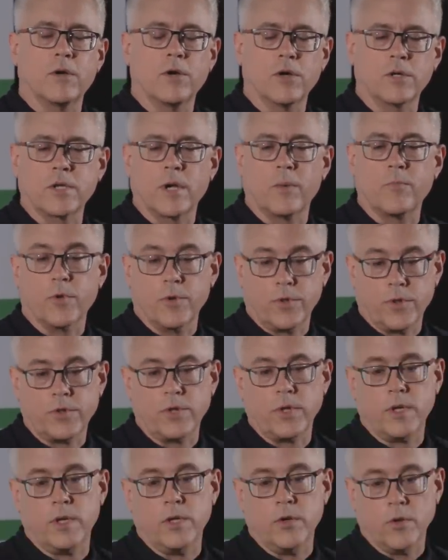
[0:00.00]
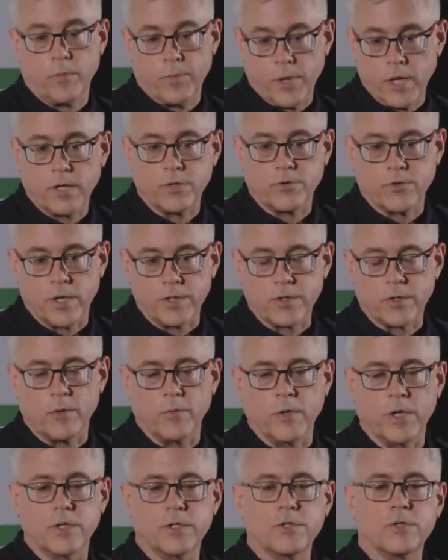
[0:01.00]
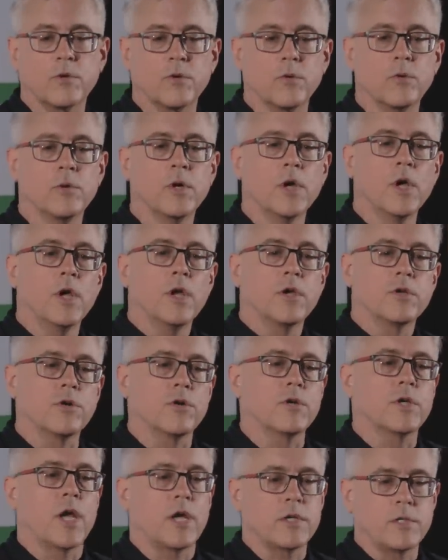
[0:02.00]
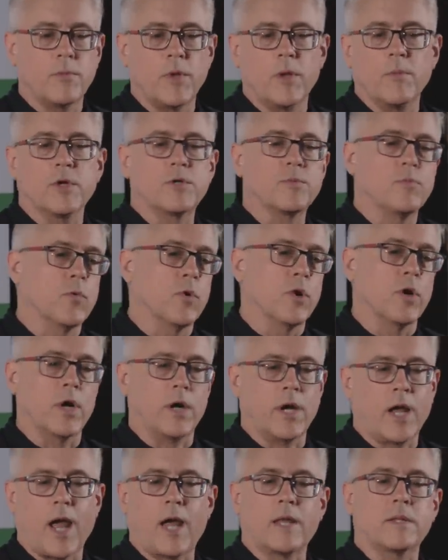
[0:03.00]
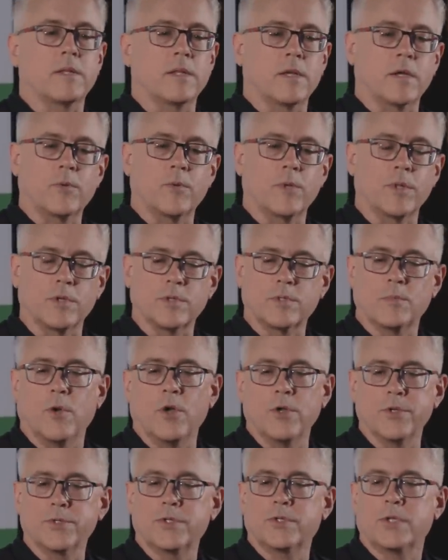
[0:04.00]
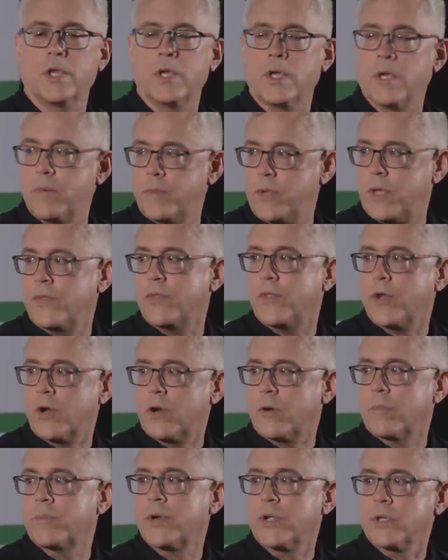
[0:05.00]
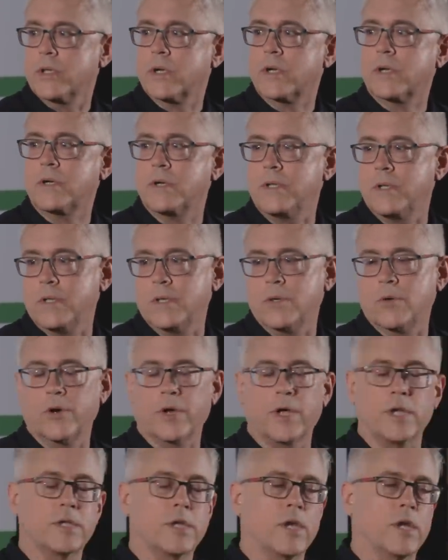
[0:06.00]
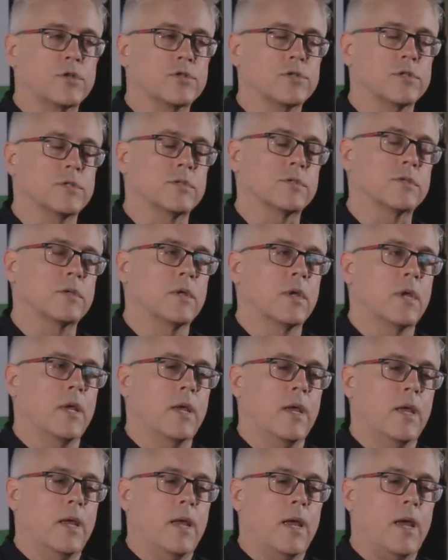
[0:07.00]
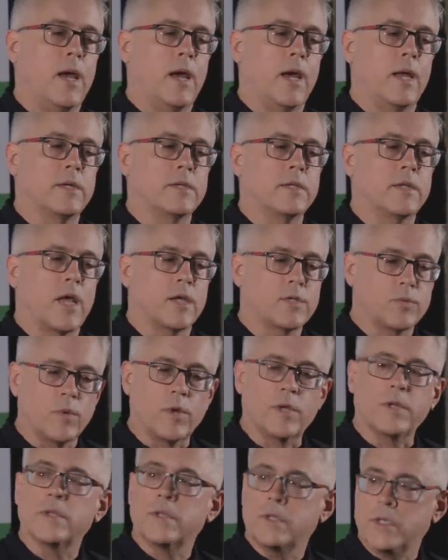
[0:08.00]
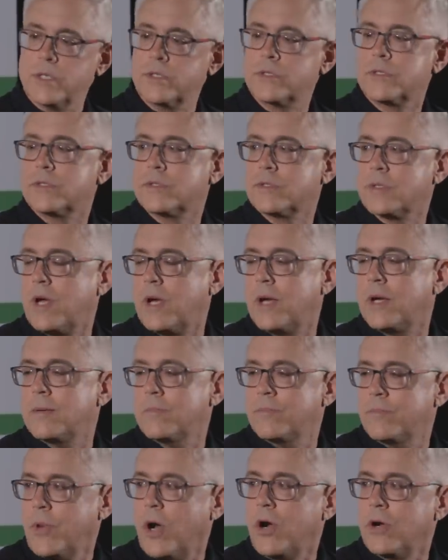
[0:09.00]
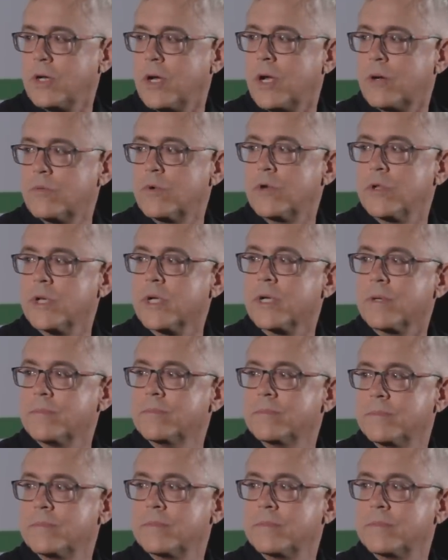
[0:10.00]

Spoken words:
hooked up with the European transhumanists, who turned out to be much more Catholic with a small C in their political orientations. And that's when this ball got rolling.